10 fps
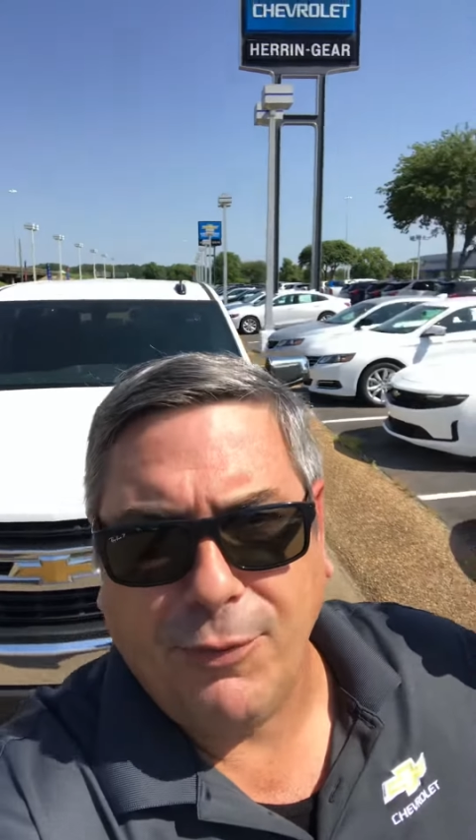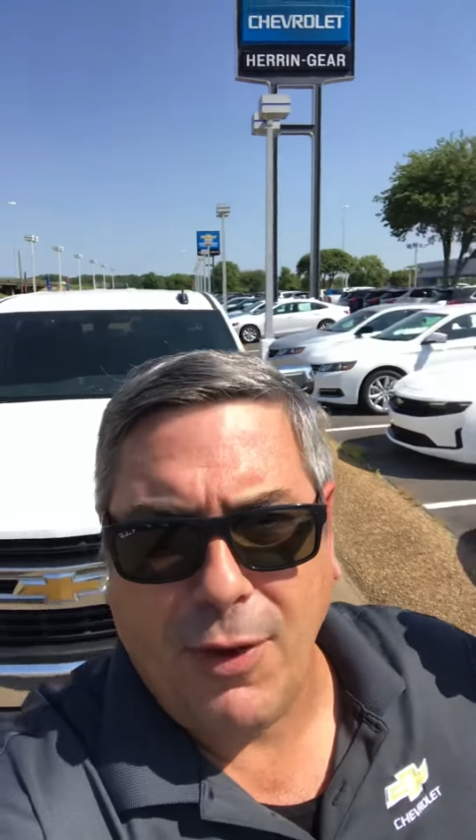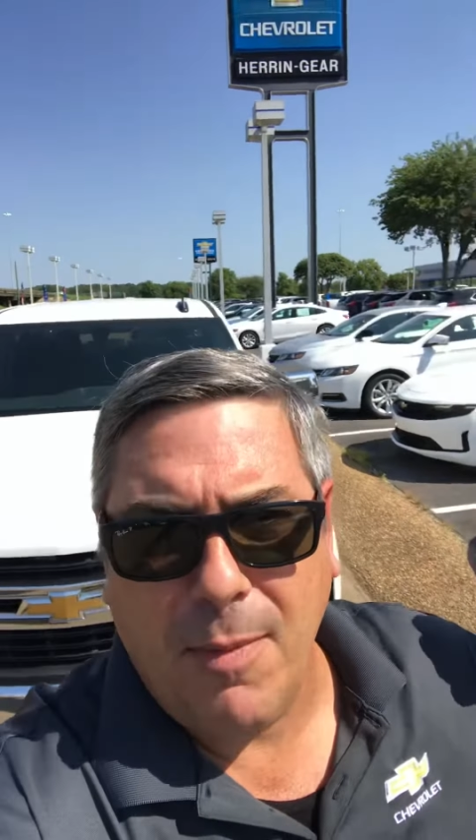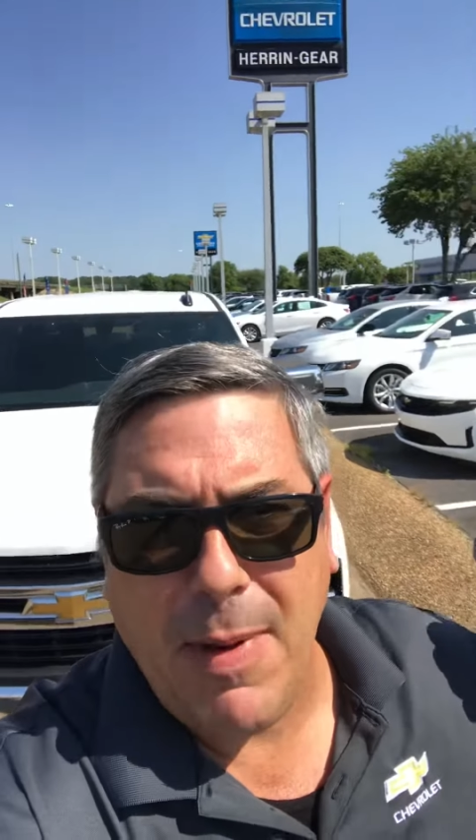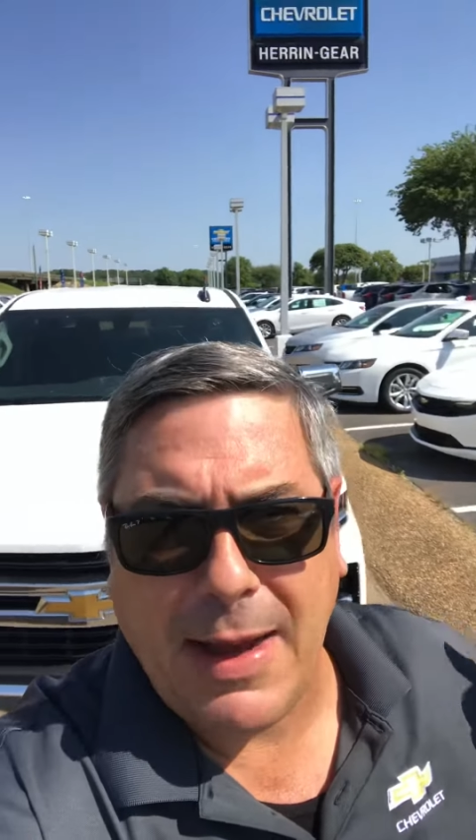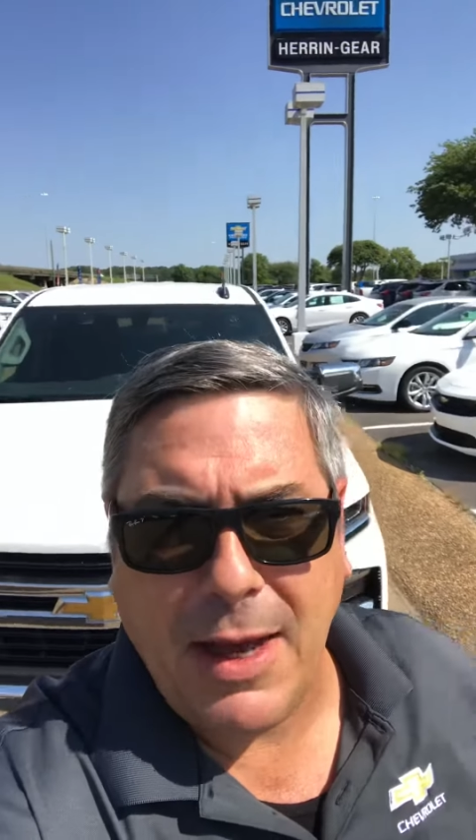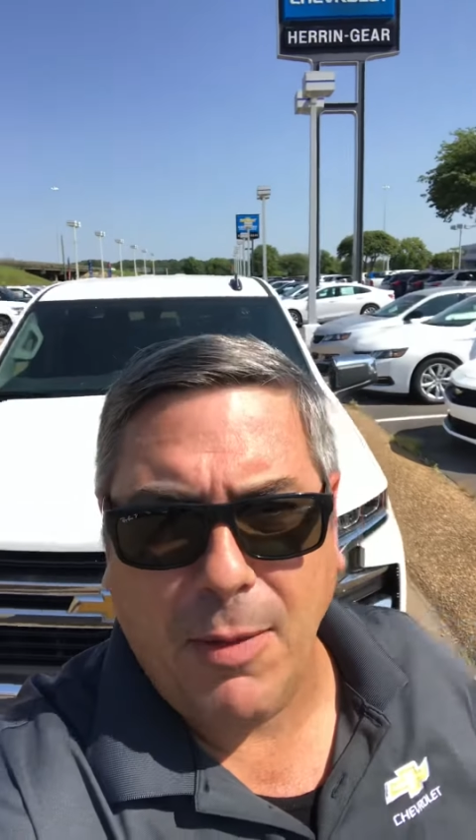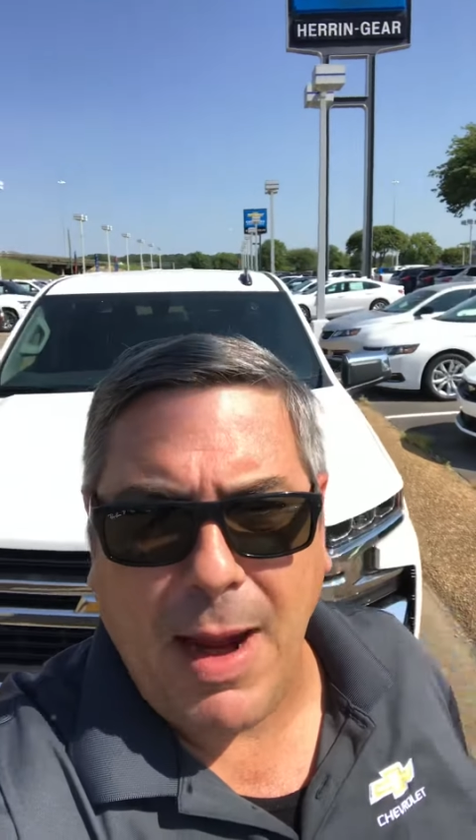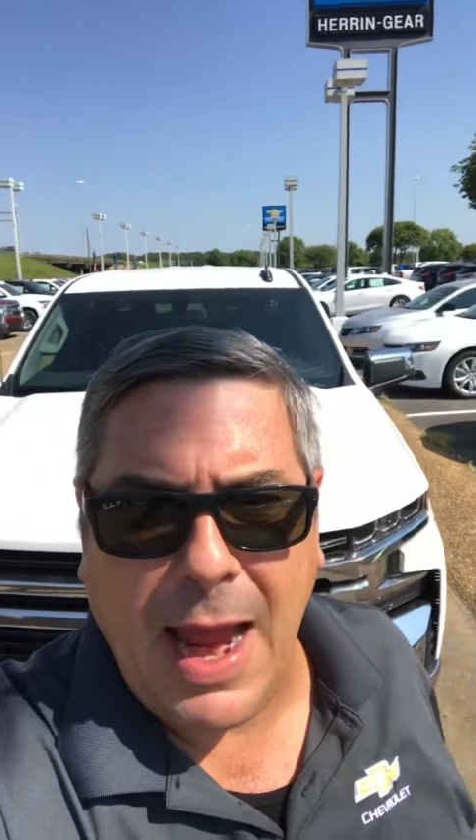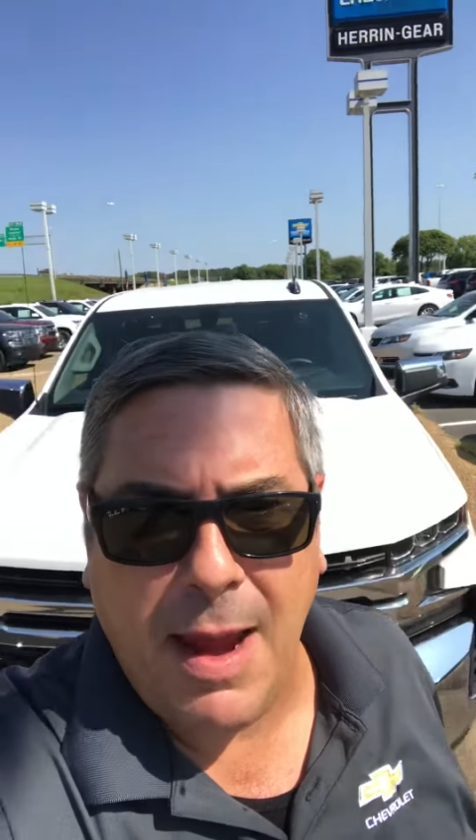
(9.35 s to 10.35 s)
truck back
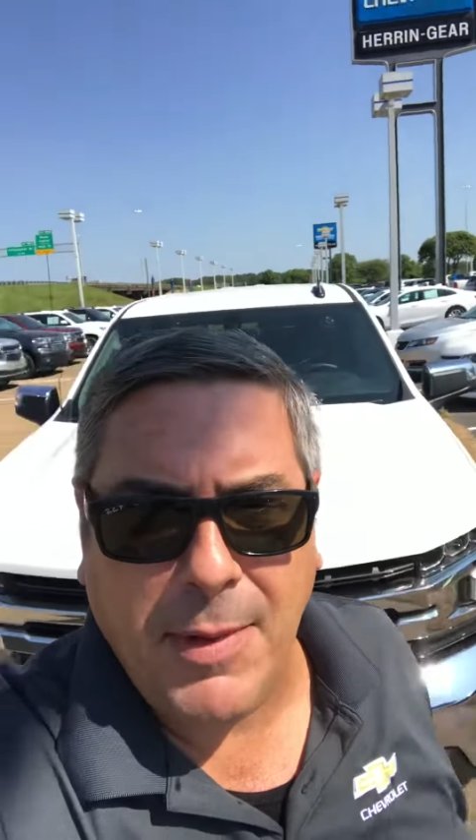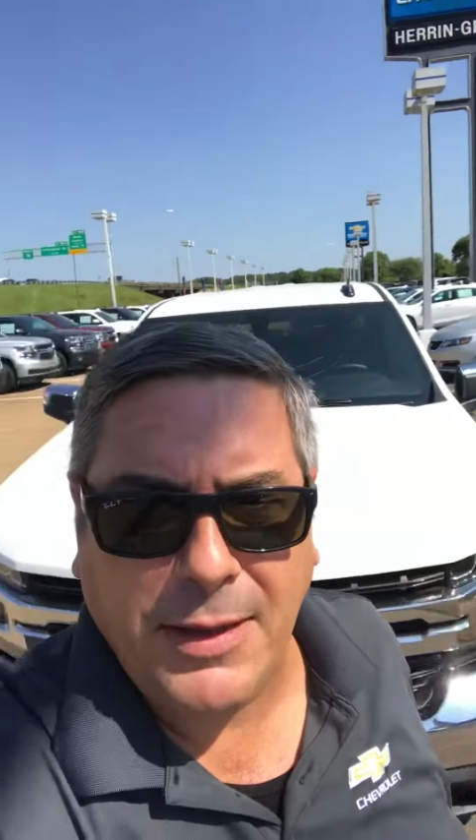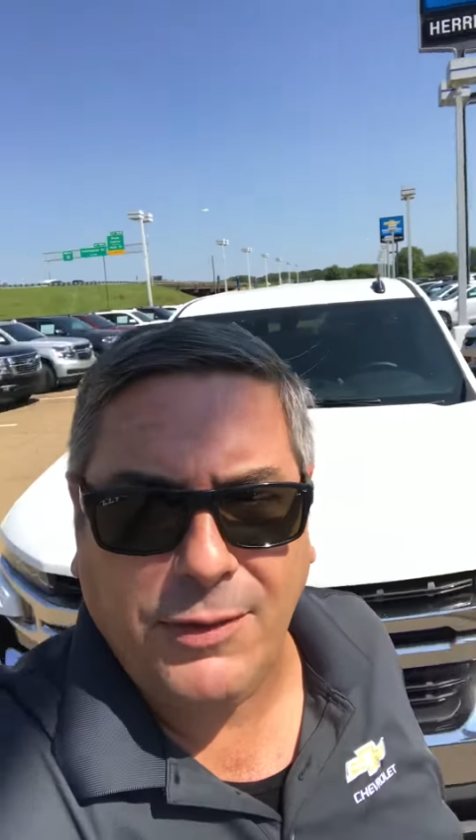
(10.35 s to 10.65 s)
here behind me.